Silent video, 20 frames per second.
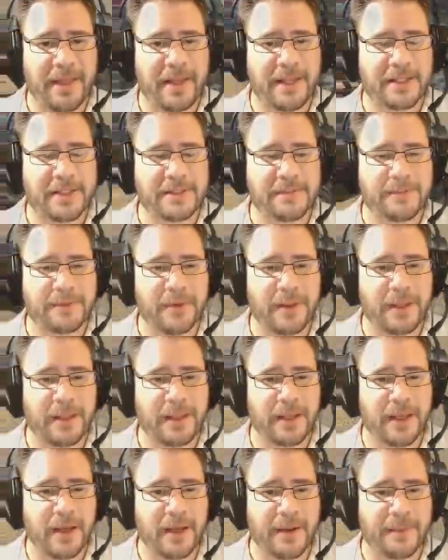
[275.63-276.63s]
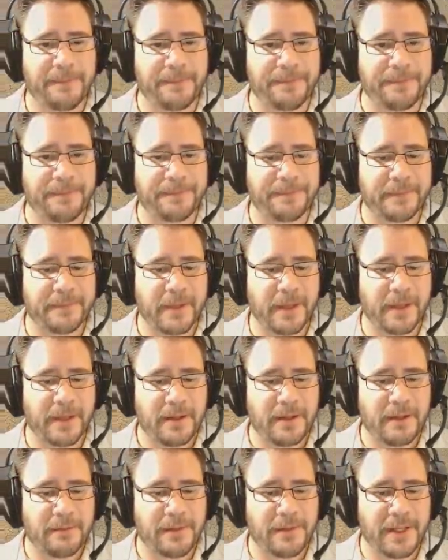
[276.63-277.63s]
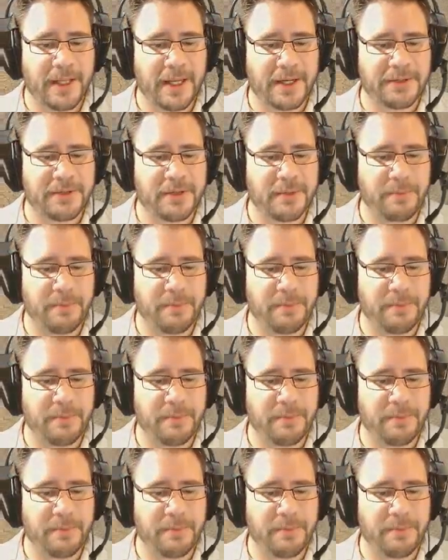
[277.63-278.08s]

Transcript: it's for the extra